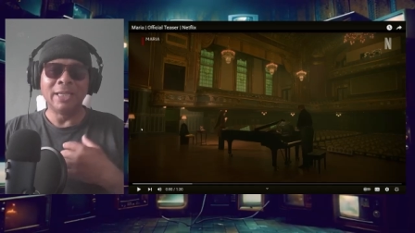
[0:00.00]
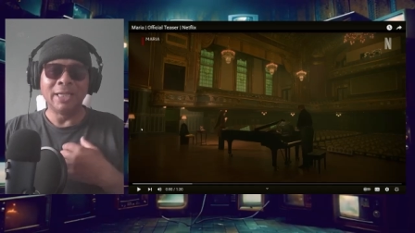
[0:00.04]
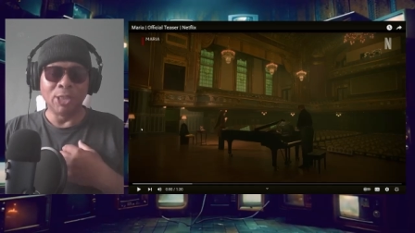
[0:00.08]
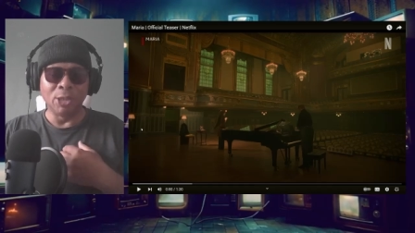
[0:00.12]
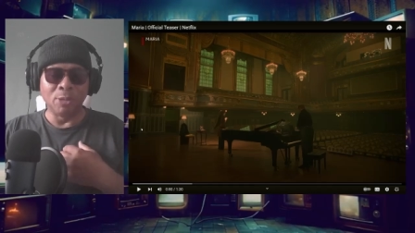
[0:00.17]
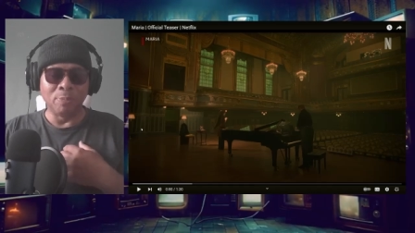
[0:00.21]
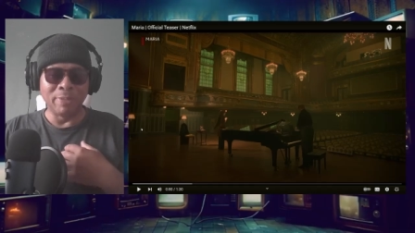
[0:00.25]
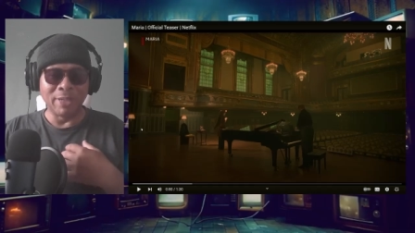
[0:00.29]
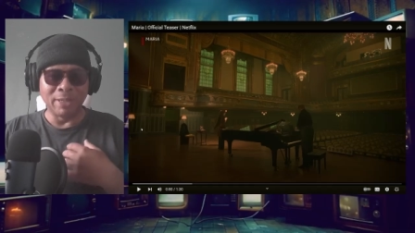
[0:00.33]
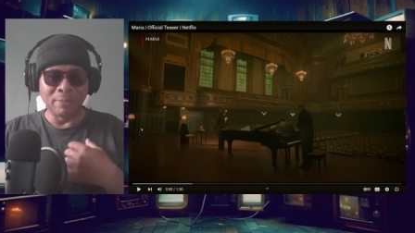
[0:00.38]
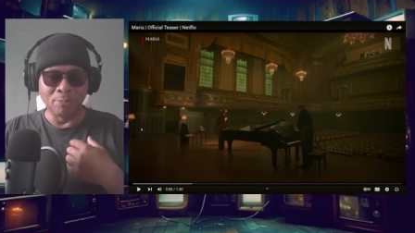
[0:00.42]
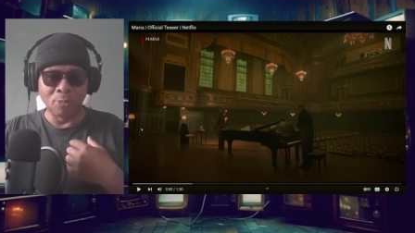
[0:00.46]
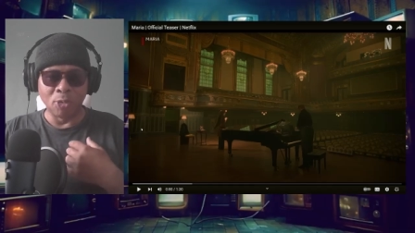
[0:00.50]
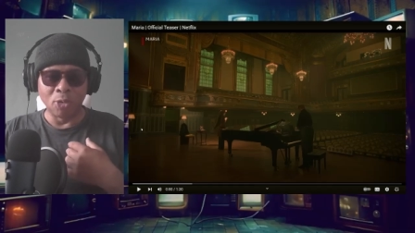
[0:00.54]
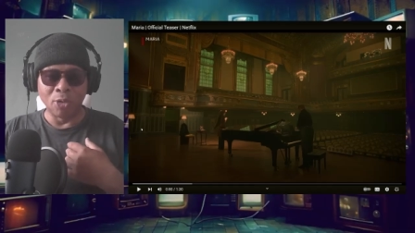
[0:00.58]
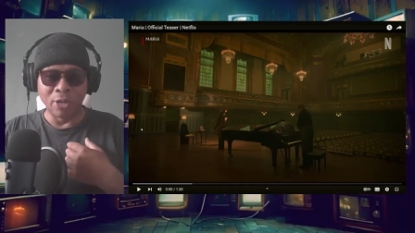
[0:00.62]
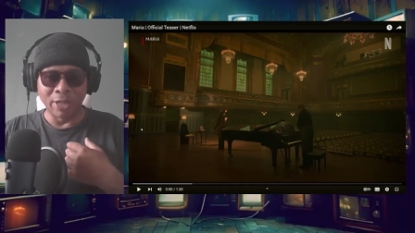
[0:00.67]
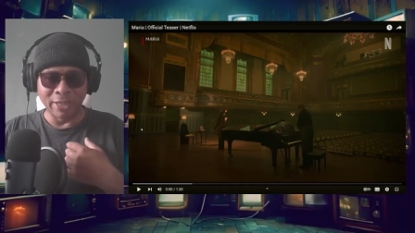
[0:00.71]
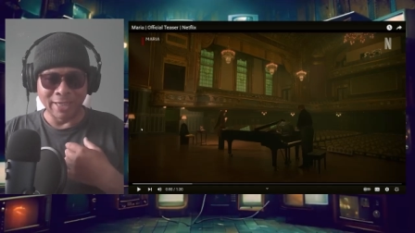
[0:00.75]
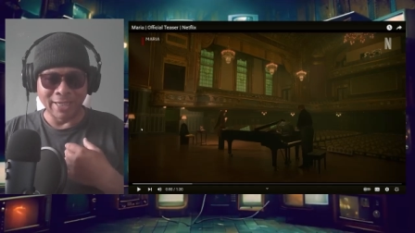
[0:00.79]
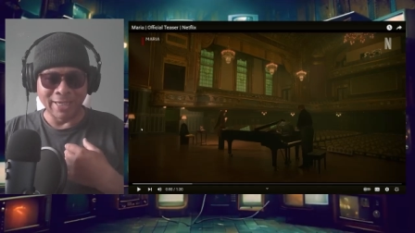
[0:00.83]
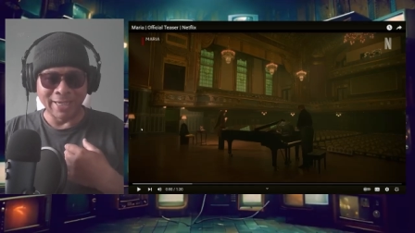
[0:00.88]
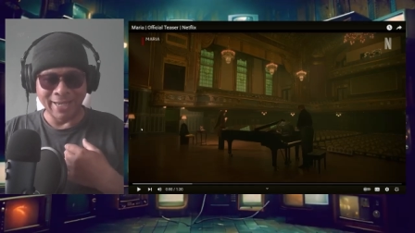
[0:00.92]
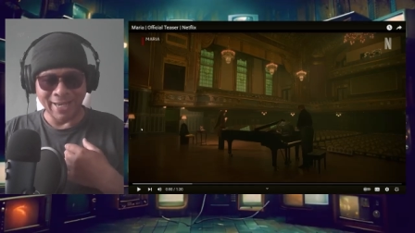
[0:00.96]
it'll be
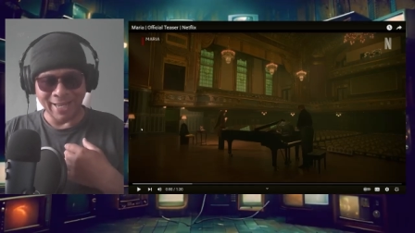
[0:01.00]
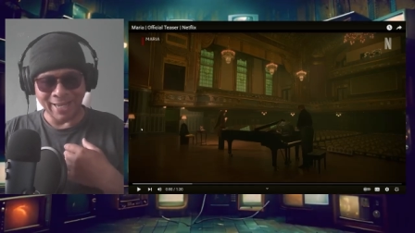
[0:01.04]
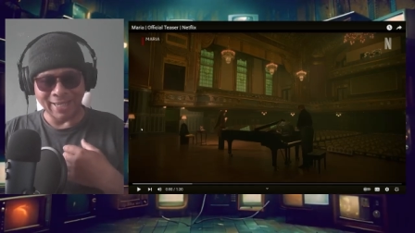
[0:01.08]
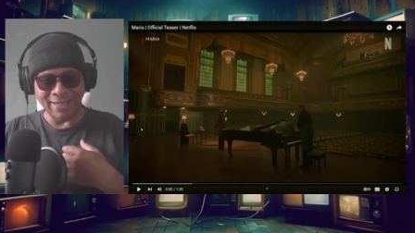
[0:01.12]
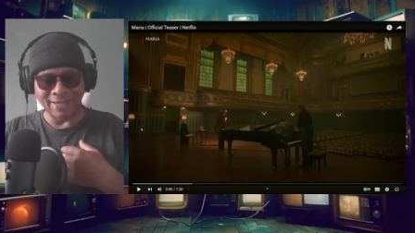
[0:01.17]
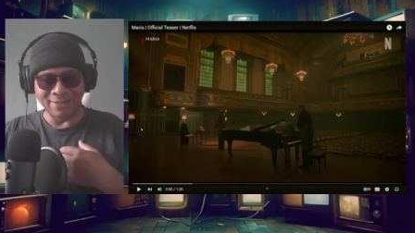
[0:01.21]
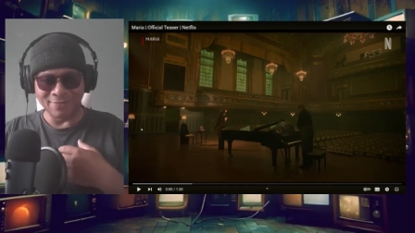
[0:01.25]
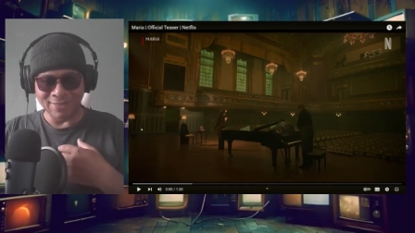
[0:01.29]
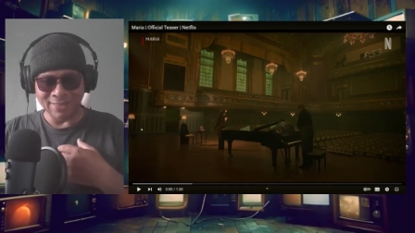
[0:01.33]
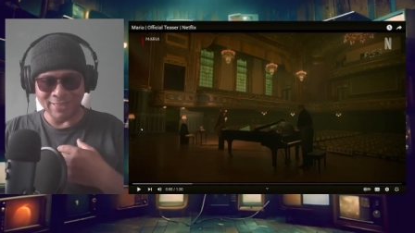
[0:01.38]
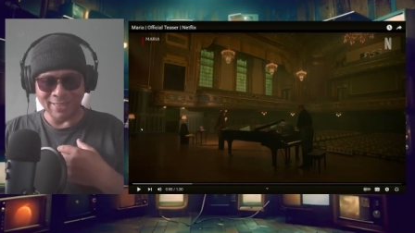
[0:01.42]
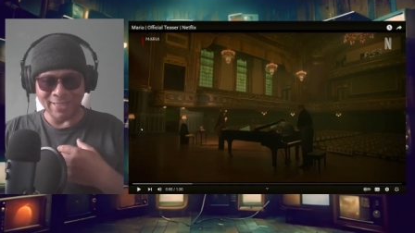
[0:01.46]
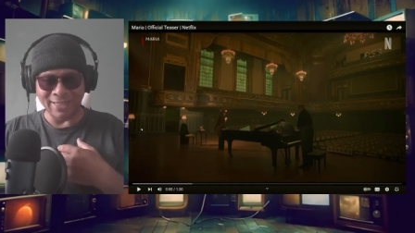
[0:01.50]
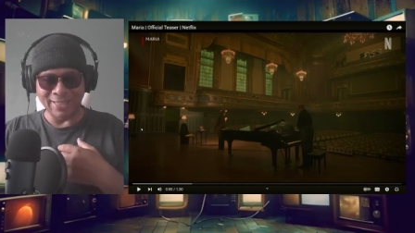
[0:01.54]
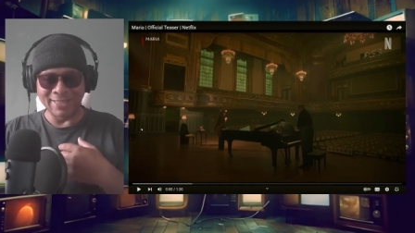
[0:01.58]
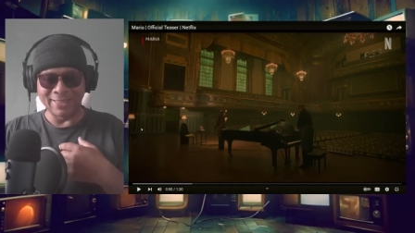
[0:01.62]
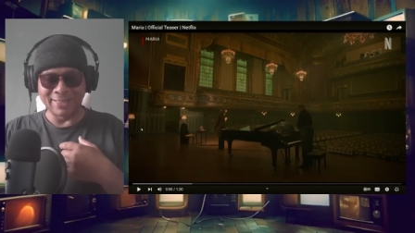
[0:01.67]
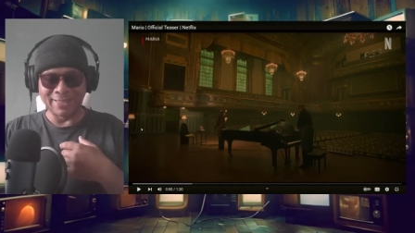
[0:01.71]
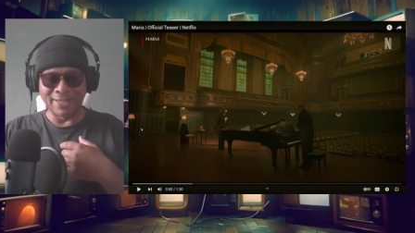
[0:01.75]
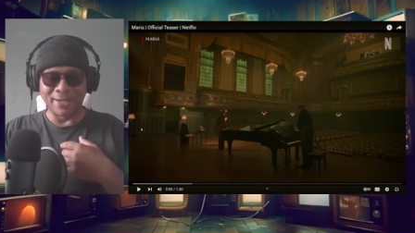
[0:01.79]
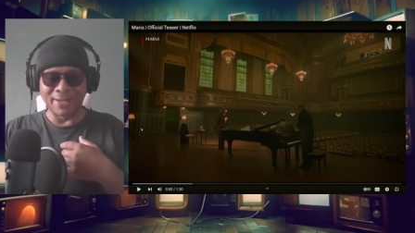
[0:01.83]
more in the negative sense.